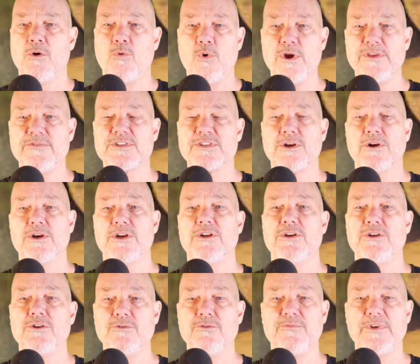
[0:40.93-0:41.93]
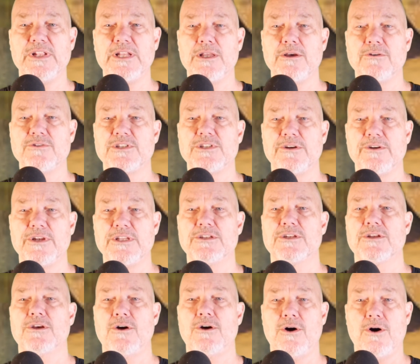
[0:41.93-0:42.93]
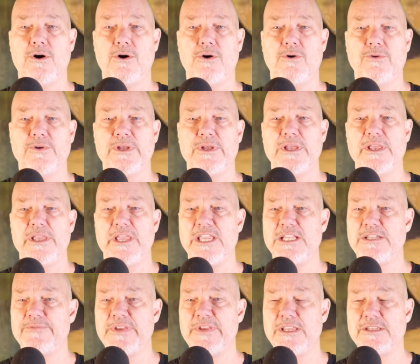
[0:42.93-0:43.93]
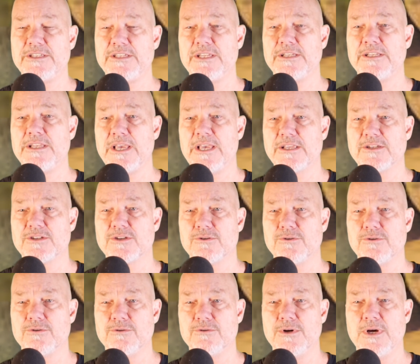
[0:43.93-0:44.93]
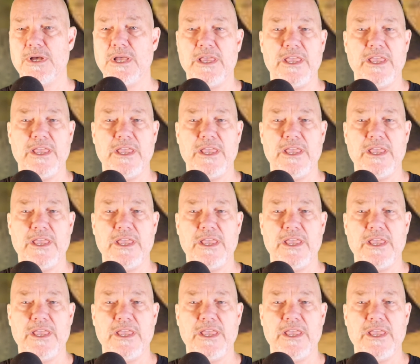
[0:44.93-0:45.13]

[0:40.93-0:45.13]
we've started a new video series called HVAC Tech School,